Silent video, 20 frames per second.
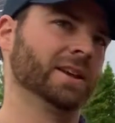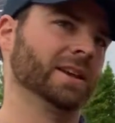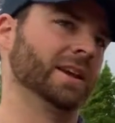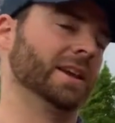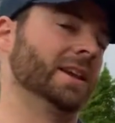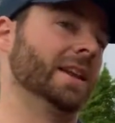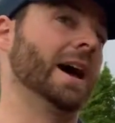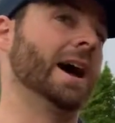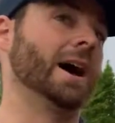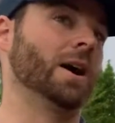
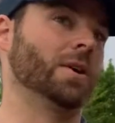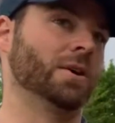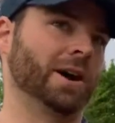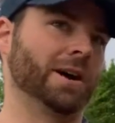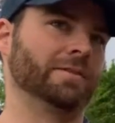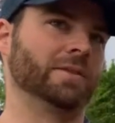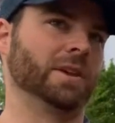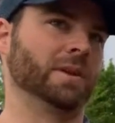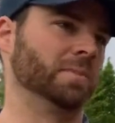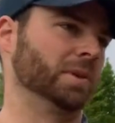and now
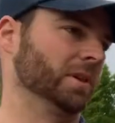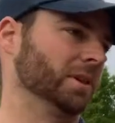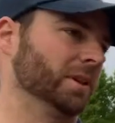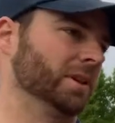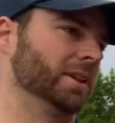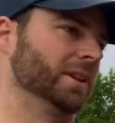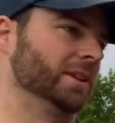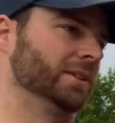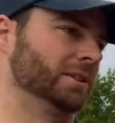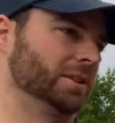have the
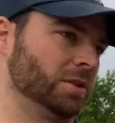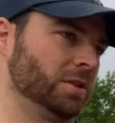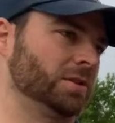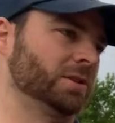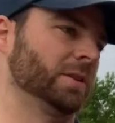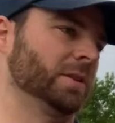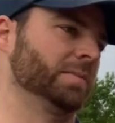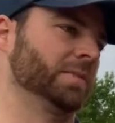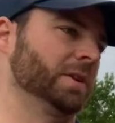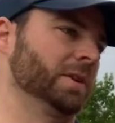ability to do
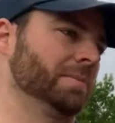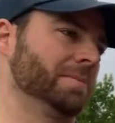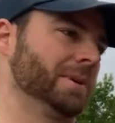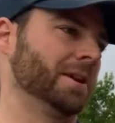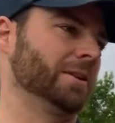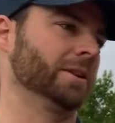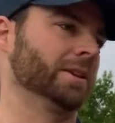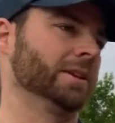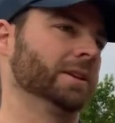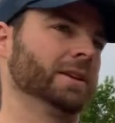something
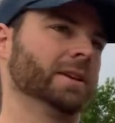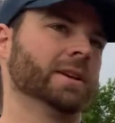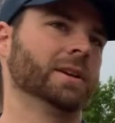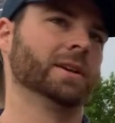about it.